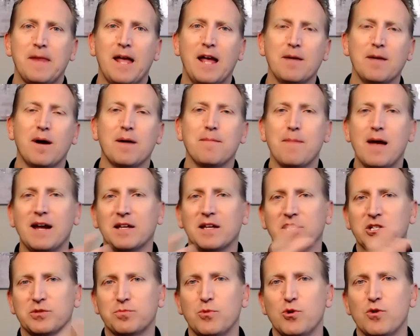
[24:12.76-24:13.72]
Hey, by making
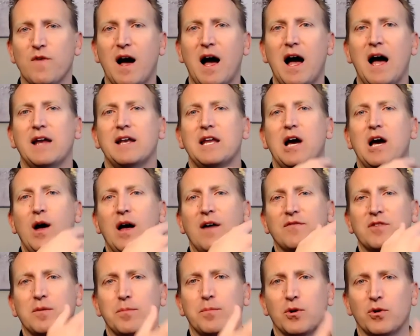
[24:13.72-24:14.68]
this move, I now
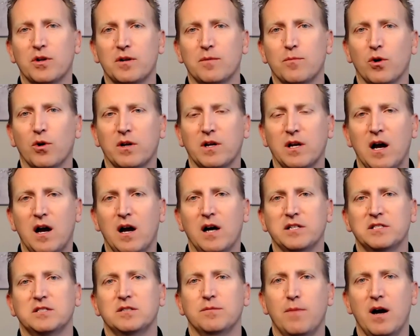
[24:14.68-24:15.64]
have the ability to more
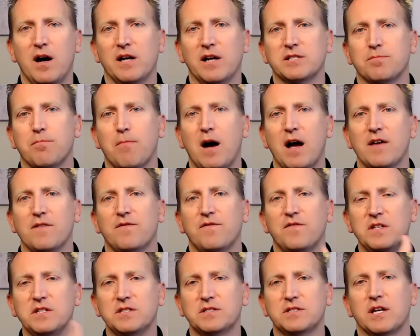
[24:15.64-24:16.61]
customize my
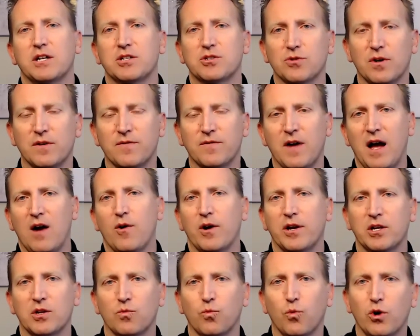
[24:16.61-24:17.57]
fee schedule of how I
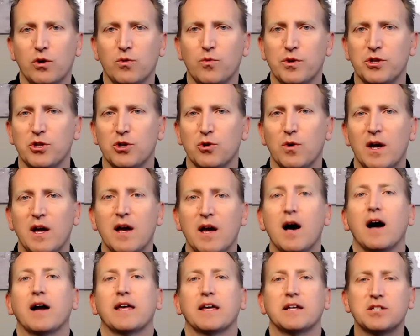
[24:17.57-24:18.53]
can work with you.
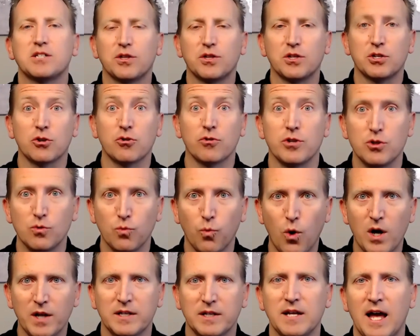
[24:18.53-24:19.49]
Again, to the degree you
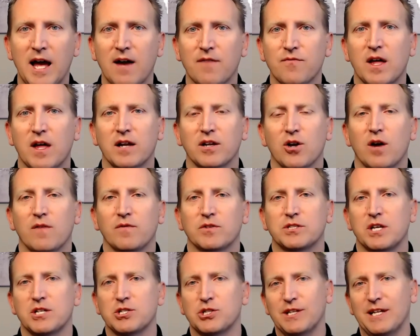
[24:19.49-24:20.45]
want to have that
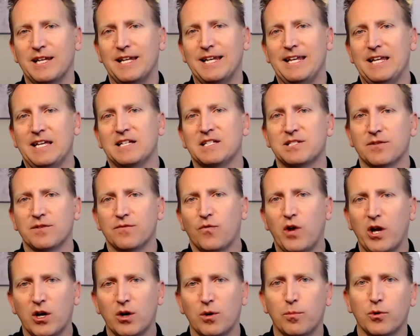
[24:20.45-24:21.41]
conversation, it is
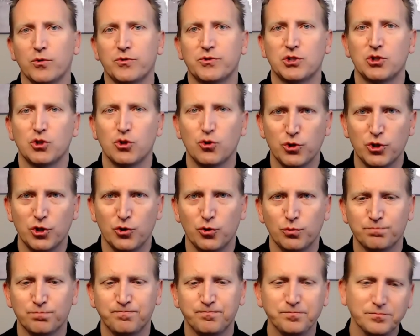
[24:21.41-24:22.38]
available to
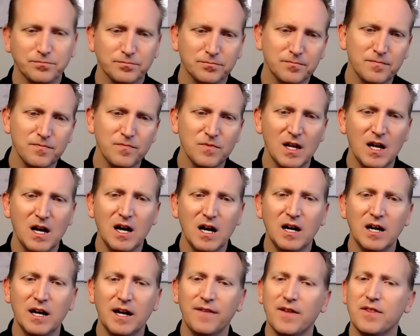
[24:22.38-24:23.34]
you.
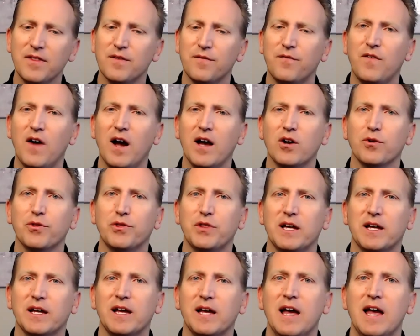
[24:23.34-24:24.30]
And then the final
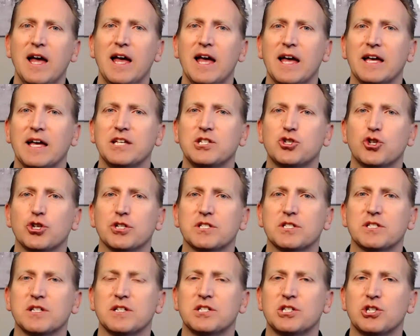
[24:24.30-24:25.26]
thing is
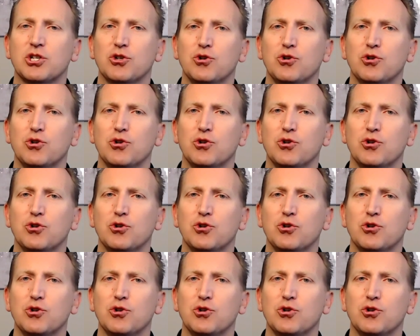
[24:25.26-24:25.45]
just and